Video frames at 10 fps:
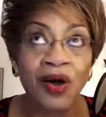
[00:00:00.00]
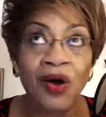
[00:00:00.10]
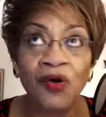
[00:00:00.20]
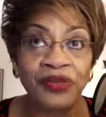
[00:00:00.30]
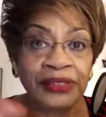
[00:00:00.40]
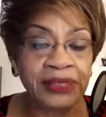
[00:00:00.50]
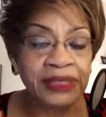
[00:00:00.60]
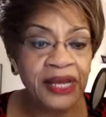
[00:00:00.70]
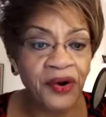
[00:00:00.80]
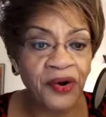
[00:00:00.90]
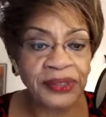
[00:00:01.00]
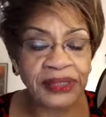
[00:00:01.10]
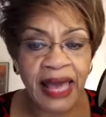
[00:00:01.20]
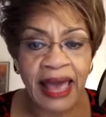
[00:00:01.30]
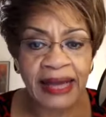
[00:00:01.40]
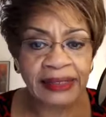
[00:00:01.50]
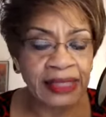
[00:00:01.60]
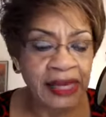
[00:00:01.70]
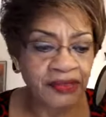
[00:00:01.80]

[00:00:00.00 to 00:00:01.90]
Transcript: all these terrorist acts,